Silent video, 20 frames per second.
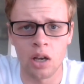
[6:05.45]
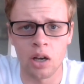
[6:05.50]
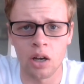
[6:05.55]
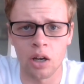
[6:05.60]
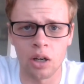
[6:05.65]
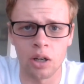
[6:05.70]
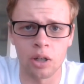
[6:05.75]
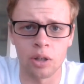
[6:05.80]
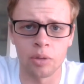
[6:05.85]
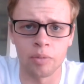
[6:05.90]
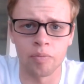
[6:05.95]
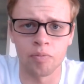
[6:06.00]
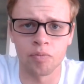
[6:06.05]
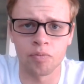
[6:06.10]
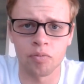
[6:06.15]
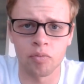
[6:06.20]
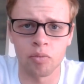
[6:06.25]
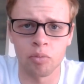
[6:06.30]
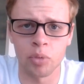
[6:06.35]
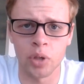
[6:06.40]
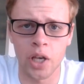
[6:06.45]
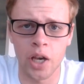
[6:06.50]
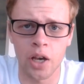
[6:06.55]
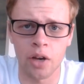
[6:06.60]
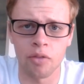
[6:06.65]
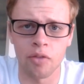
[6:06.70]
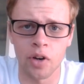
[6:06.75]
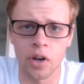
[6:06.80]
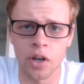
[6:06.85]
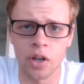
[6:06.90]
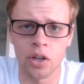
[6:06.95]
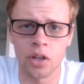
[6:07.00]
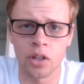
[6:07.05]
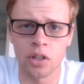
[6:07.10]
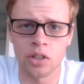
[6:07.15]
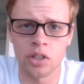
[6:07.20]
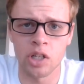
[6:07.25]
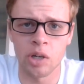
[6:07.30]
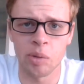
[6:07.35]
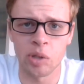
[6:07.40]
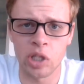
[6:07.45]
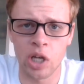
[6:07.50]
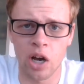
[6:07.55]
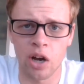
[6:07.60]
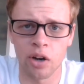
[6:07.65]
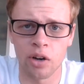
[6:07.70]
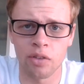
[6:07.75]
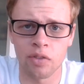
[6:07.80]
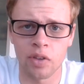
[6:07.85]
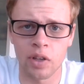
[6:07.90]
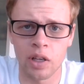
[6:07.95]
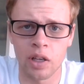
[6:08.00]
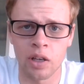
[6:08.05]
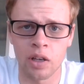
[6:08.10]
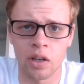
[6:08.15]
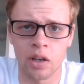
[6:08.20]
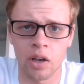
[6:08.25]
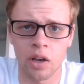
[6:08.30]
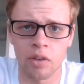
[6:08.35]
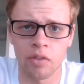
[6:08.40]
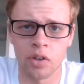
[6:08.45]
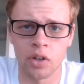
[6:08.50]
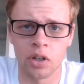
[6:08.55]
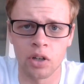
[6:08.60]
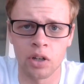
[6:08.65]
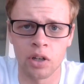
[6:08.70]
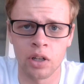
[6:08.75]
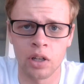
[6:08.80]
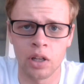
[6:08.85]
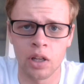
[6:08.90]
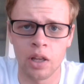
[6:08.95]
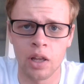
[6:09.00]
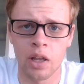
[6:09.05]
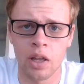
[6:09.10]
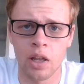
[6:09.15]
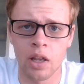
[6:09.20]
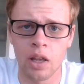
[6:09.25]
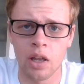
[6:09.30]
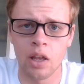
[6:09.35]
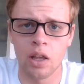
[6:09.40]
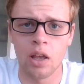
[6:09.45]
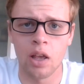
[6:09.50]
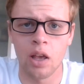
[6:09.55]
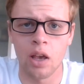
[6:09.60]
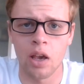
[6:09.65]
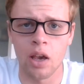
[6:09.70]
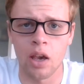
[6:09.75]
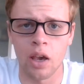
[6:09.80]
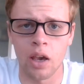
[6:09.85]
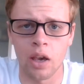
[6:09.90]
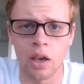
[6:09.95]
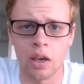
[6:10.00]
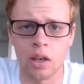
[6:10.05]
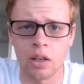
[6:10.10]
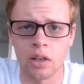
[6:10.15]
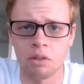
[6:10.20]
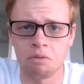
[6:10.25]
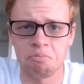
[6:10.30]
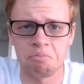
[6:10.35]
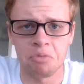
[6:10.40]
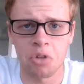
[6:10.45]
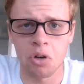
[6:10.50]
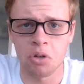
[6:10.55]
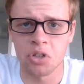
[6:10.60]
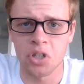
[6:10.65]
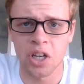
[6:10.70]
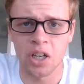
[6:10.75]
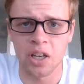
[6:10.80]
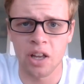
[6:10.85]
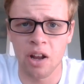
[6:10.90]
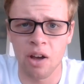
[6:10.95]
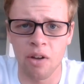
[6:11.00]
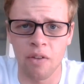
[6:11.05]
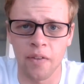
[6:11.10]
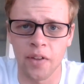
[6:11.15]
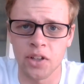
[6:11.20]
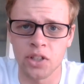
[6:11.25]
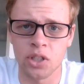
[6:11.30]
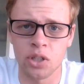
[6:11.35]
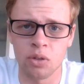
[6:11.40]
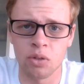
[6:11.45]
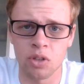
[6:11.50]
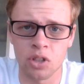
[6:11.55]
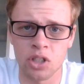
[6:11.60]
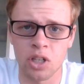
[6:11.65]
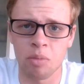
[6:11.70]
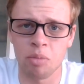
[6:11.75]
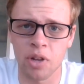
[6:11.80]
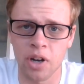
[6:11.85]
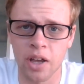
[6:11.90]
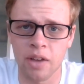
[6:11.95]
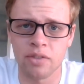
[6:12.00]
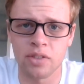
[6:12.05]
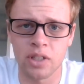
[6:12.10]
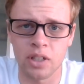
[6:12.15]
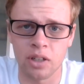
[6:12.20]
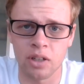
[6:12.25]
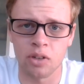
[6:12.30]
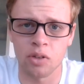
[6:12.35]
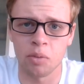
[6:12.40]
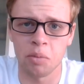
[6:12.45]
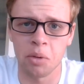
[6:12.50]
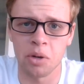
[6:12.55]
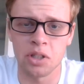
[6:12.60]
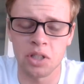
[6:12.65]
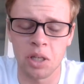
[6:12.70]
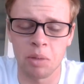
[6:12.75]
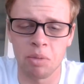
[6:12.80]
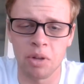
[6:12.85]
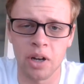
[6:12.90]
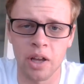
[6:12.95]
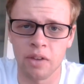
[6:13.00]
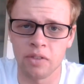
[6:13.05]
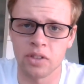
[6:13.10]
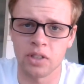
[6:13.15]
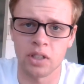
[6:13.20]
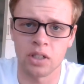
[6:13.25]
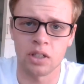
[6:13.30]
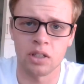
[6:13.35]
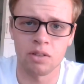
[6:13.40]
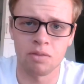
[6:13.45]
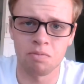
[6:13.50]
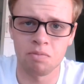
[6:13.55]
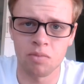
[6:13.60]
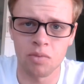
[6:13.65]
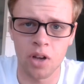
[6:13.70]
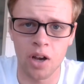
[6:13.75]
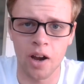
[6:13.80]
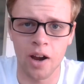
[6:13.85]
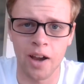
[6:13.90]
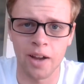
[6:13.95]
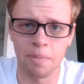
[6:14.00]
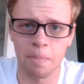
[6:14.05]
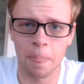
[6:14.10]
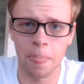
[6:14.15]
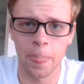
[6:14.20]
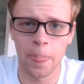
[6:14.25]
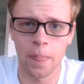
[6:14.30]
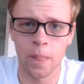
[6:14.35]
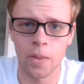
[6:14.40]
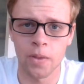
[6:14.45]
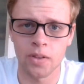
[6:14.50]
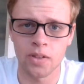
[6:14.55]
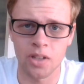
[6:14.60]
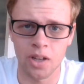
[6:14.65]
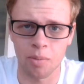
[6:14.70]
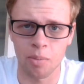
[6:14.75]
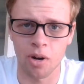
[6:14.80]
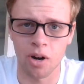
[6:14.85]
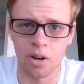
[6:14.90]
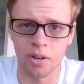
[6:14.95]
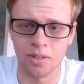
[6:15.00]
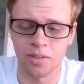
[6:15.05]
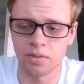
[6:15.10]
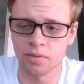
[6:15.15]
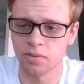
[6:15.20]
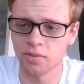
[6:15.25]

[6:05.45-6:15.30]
Yeah, very good cinematography, I've heard. And go check it out, unless you skip the knife scene. Remember to skip the knife scene. All right, see you tomorrow.